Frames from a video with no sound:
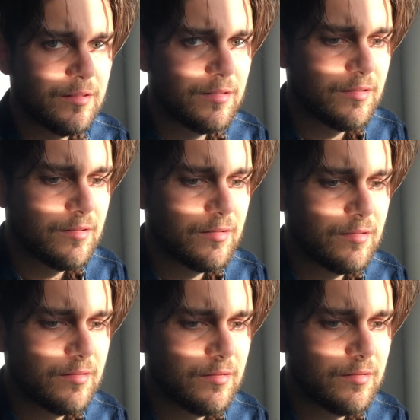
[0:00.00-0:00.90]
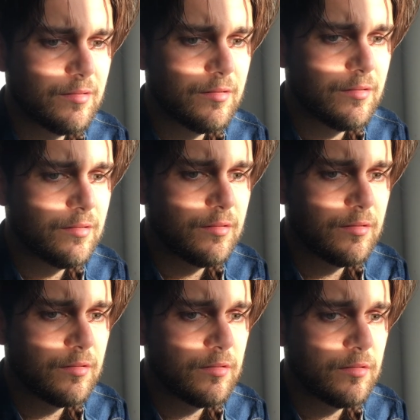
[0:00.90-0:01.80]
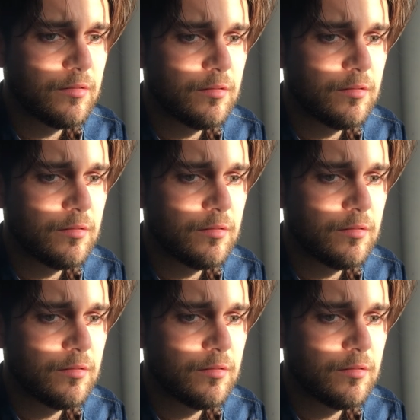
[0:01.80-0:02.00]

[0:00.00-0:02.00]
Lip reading: No one is speaking in this clip.